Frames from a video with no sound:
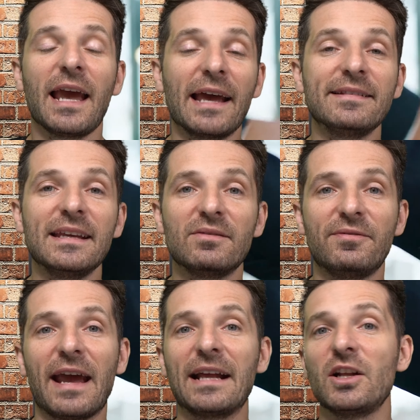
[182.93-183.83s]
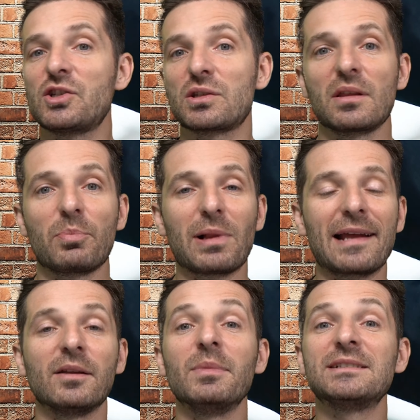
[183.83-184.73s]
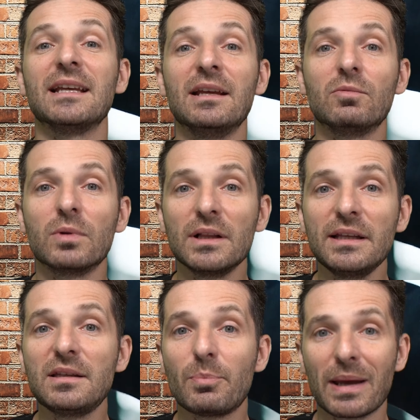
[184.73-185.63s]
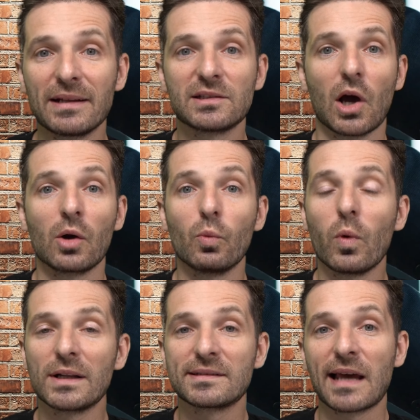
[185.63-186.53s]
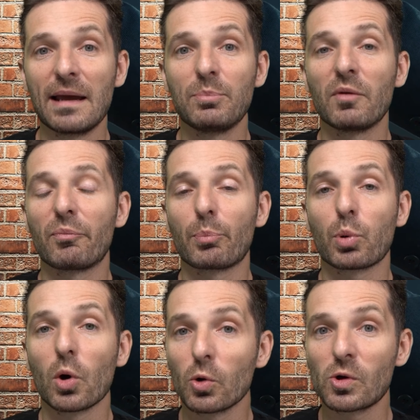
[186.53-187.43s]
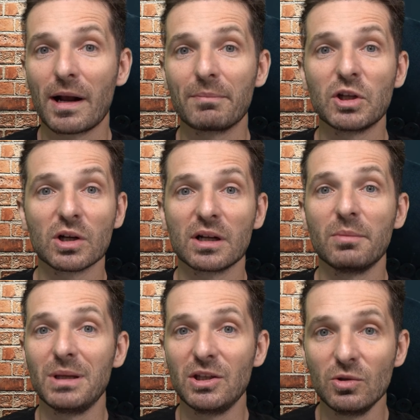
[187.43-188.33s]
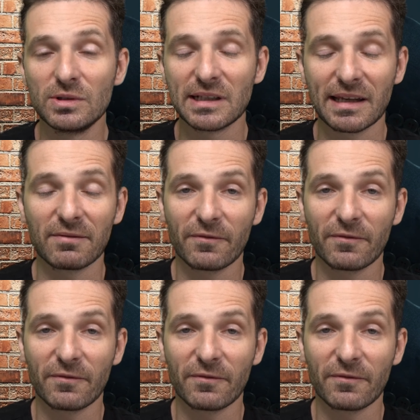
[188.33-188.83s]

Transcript: And the advantage to the platinum is it really depends on what type of program you're going to be using it